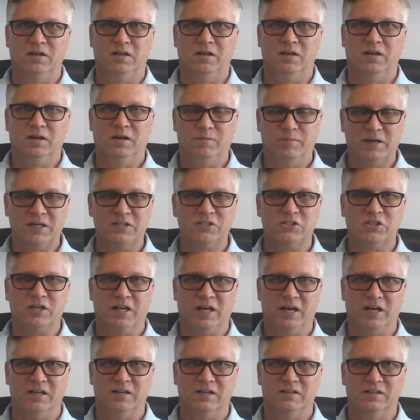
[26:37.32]
Imagine
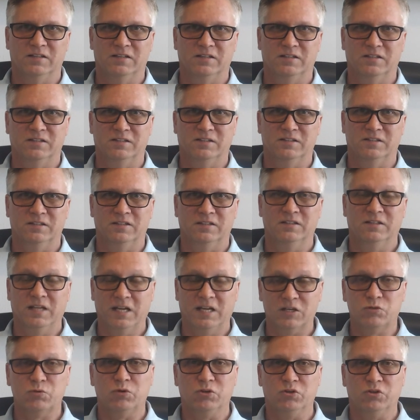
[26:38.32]
that.
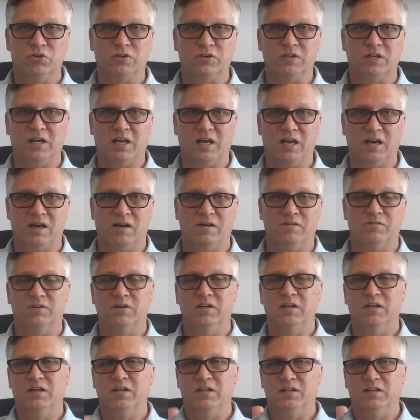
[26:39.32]
That's what you can have
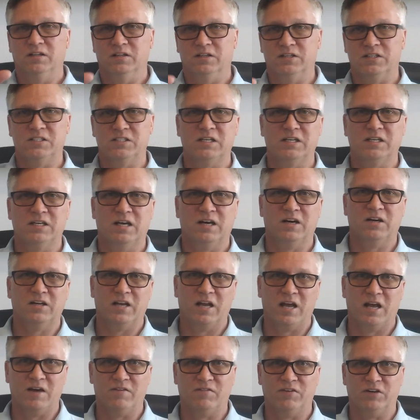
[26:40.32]
let's sit down and
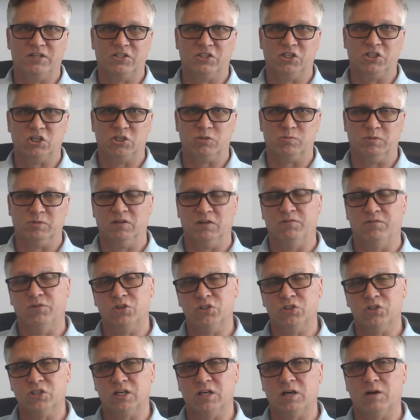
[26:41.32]
have an assessment. The
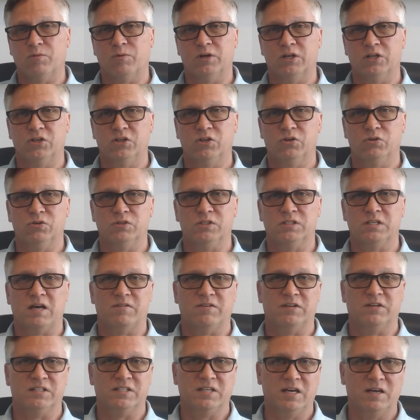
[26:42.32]
first thing I want to do is have
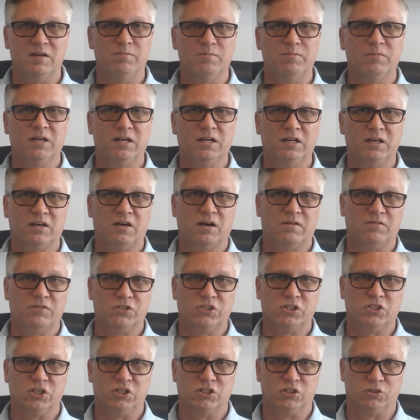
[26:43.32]
a 10 minute
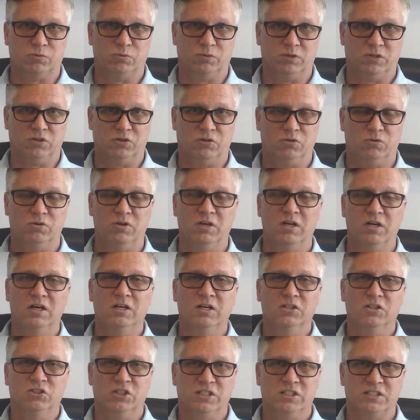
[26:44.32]
conversation with you,
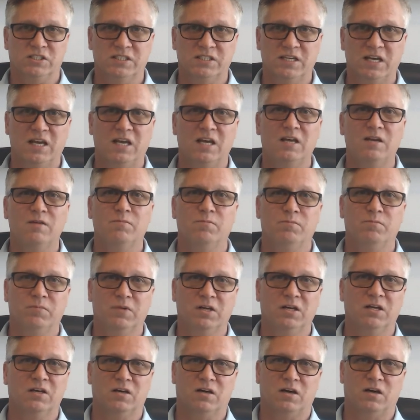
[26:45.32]
just 10
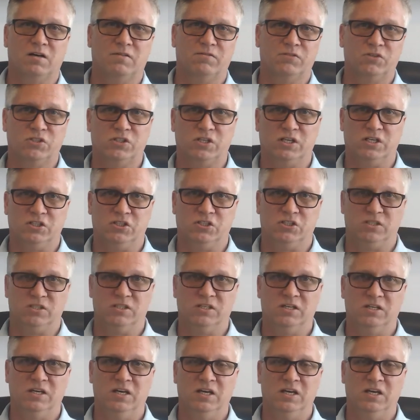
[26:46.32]
minute conversation.